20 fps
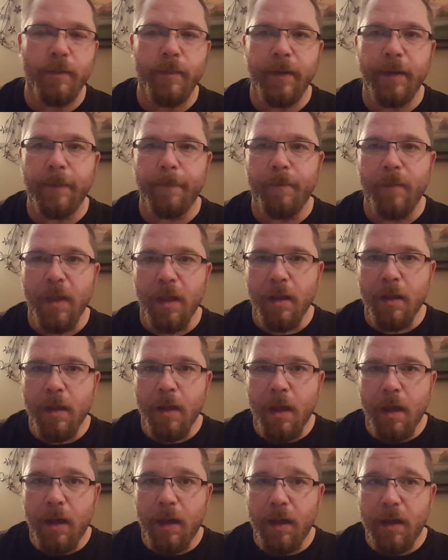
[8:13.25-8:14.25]
bit.
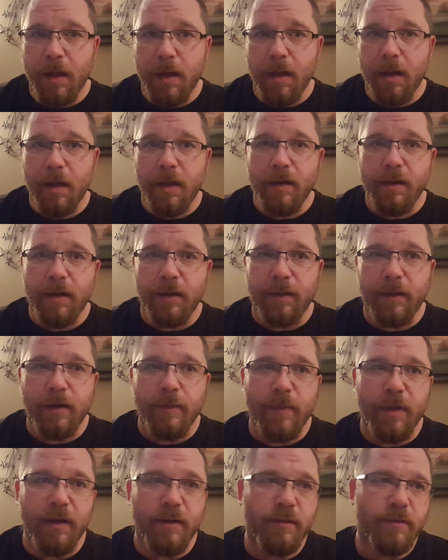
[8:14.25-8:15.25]
Not that
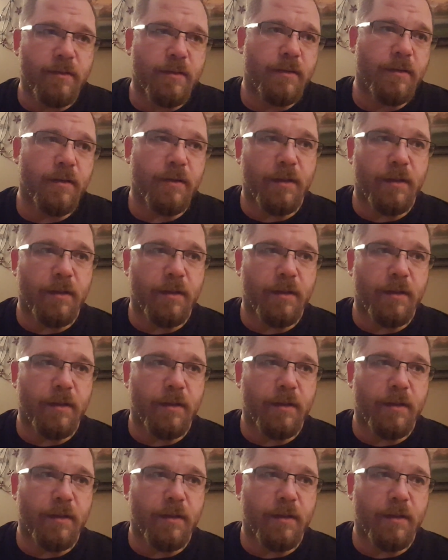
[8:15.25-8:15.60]
it matters.